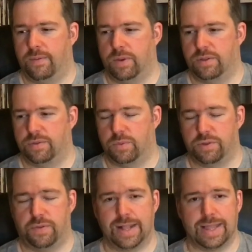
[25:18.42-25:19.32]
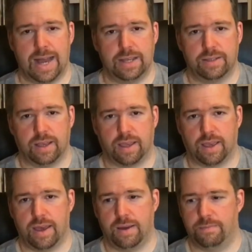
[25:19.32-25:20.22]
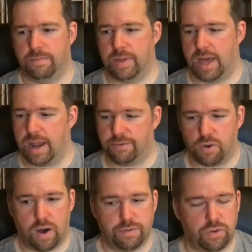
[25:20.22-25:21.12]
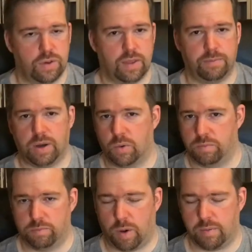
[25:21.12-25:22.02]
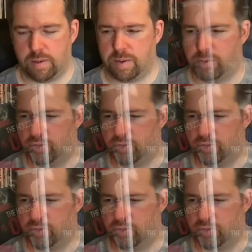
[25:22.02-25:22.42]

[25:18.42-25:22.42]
was fantastic. And I've got a few of them. I'll pop them up